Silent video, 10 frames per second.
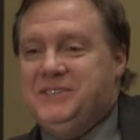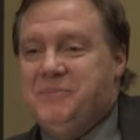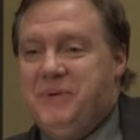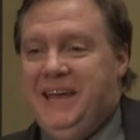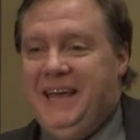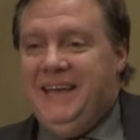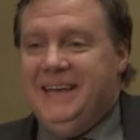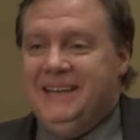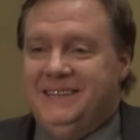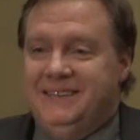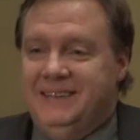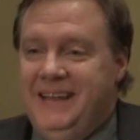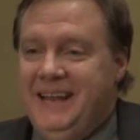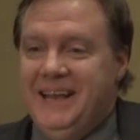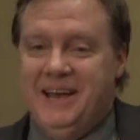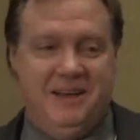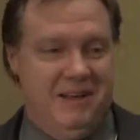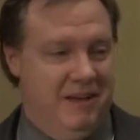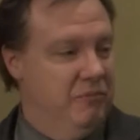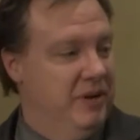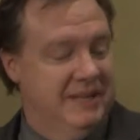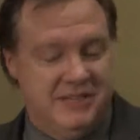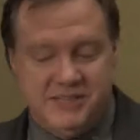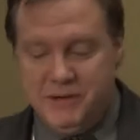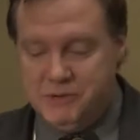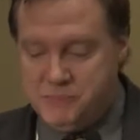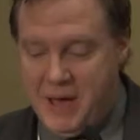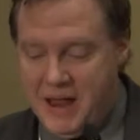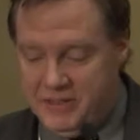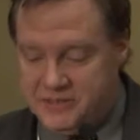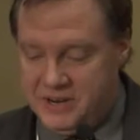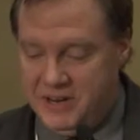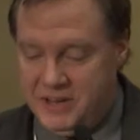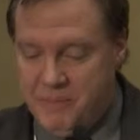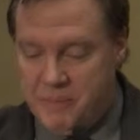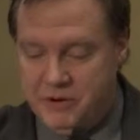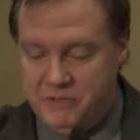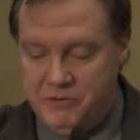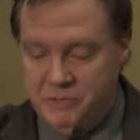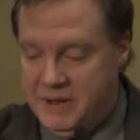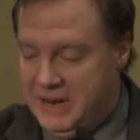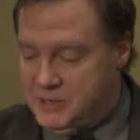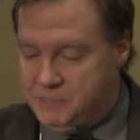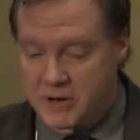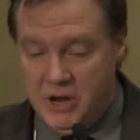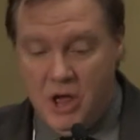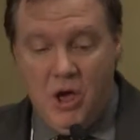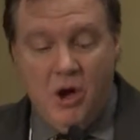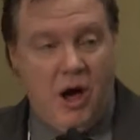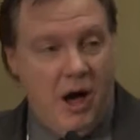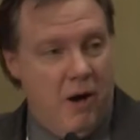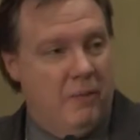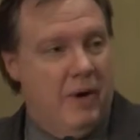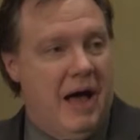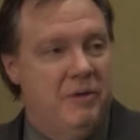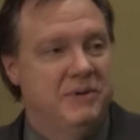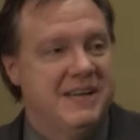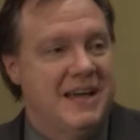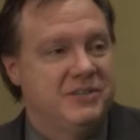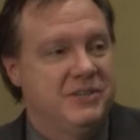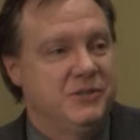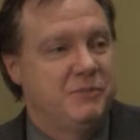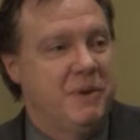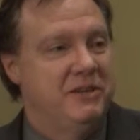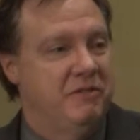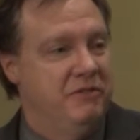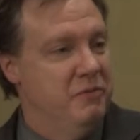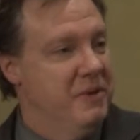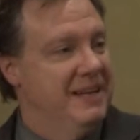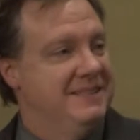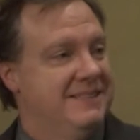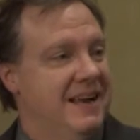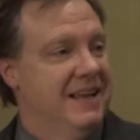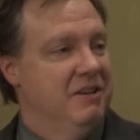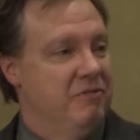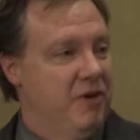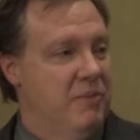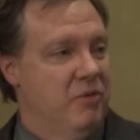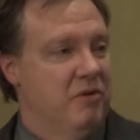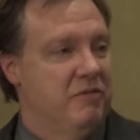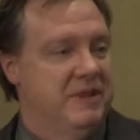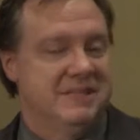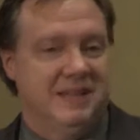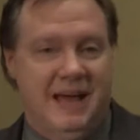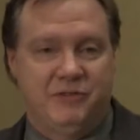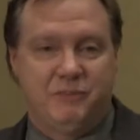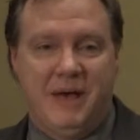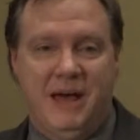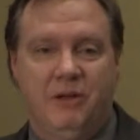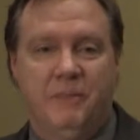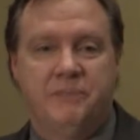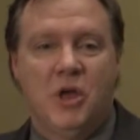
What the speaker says: be leading a really distinguished panel that's going to come up in a few minutes. But I was asked to spend a few minutes setting the framework for this last panel,